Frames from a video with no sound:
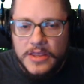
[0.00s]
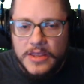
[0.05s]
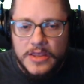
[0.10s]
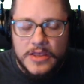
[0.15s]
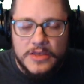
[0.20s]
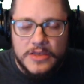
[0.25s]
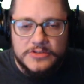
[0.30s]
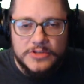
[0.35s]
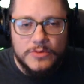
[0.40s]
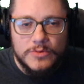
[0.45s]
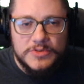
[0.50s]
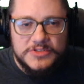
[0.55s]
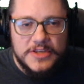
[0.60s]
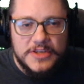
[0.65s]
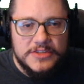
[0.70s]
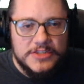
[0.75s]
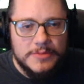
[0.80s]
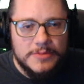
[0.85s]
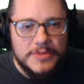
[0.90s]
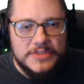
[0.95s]
So we'll
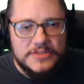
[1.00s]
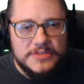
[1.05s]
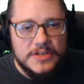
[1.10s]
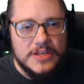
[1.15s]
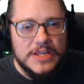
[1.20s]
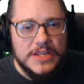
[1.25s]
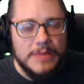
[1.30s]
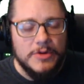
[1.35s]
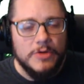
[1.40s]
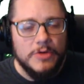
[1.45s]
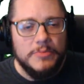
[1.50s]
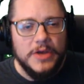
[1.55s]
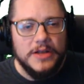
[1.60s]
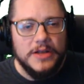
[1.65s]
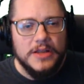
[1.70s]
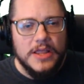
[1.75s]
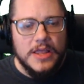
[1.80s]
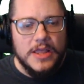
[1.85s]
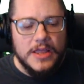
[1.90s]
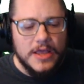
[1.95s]
see some of this in the demo.
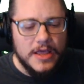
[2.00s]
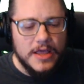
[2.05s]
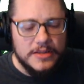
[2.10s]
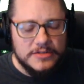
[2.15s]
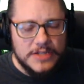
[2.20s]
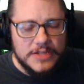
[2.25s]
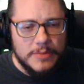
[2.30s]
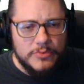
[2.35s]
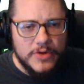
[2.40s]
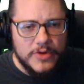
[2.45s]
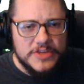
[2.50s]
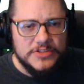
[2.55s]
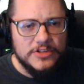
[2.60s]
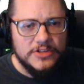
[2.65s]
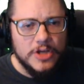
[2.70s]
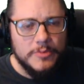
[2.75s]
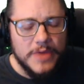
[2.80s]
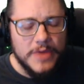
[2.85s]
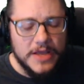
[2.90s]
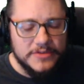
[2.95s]
But there's a couple ways to
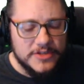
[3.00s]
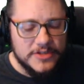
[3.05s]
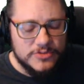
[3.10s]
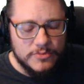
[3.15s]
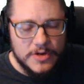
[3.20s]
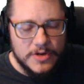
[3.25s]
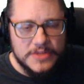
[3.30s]
go about this.